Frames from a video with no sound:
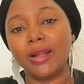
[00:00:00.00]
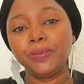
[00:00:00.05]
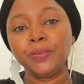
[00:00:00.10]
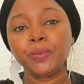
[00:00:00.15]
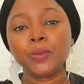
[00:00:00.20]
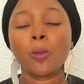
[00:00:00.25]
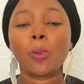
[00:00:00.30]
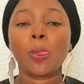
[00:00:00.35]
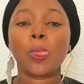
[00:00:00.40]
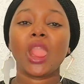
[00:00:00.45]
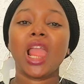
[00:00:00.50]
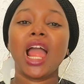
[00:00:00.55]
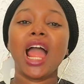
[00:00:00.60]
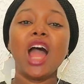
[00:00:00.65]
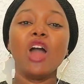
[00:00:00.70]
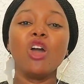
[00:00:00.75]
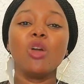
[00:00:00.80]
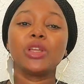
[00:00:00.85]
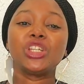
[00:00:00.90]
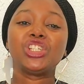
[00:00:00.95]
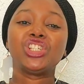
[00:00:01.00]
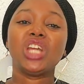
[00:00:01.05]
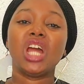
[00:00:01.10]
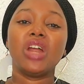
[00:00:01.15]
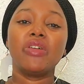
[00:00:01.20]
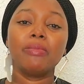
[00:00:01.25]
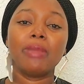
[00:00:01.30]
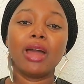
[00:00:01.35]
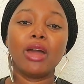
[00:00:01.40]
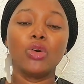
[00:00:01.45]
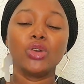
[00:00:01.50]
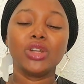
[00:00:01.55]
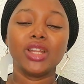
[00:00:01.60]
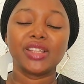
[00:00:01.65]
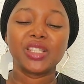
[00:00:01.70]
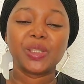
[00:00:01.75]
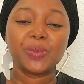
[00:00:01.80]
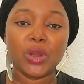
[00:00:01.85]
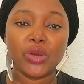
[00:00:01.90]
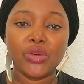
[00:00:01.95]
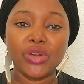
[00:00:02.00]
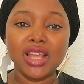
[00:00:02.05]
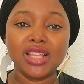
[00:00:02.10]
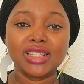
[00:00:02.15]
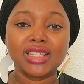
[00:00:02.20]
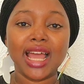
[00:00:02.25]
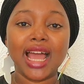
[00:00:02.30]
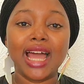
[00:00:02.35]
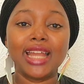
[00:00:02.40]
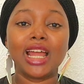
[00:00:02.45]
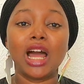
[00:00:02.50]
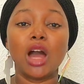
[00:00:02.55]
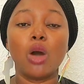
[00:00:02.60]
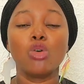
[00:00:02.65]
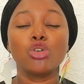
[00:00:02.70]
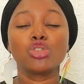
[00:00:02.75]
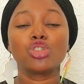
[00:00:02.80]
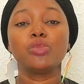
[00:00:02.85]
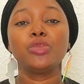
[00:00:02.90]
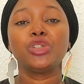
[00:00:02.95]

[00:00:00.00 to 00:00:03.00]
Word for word: their country get this medical